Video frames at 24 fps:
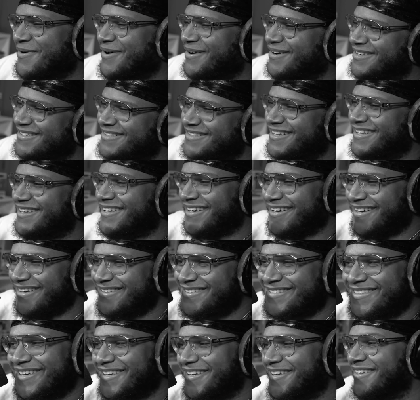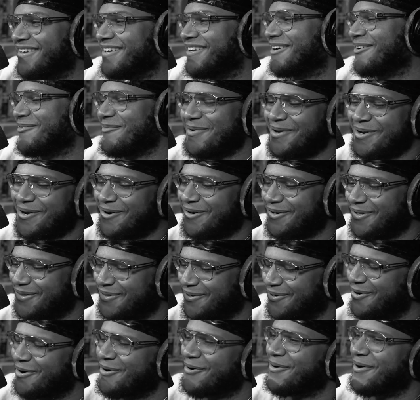this ugly nigga be going
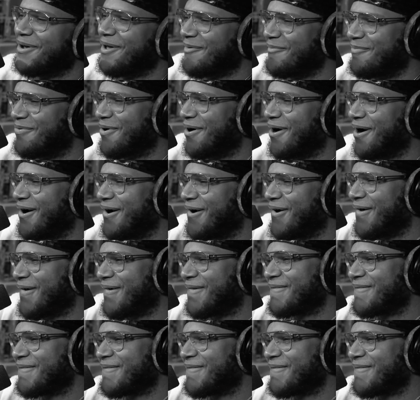through it, bro.